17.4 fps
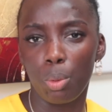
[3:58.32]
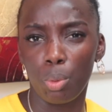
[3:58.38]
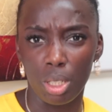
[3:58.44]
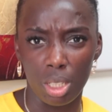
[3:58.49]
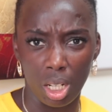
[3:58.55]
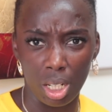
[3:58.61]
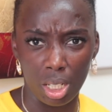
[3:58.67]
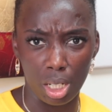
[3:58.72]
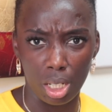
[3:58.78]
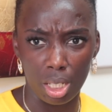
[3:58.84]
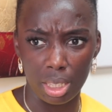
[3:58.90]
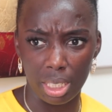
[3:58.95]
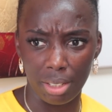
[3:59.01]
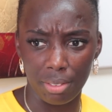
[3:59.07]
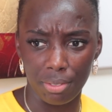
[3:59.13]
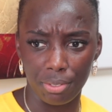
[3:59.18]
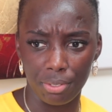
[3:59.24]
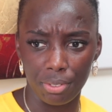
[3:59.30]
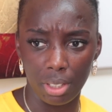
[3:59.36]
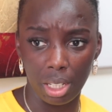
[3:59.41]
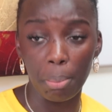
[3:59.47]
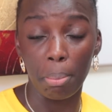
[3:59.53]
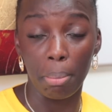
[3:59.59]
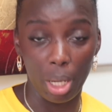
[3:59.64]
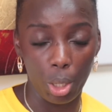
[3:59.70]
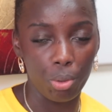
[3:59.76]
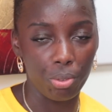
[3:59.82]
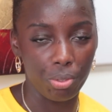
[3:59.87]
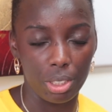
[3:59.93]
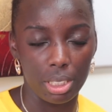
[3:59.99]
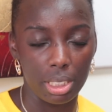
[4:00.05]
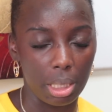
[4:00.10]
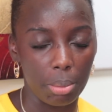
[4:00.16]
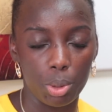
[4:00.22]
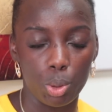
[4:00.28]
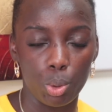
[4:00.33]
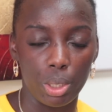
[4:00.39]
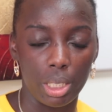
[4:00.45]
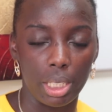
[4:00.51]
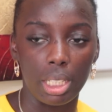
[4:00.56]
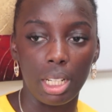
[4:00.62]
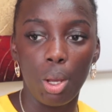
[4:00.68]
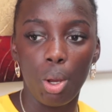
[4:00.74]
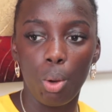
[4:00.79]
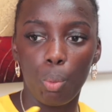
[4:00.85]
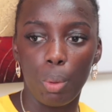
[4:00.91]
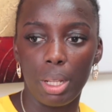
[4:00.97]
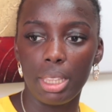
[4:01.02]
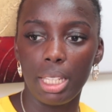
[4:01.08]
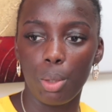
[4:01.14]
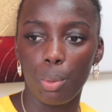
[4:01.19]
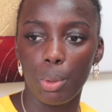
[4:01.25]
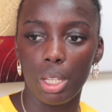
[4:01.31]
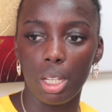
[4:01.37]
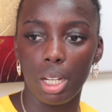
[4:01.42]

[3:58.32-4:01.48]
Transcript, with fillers: they were younger, their male friends I'm talking, when they were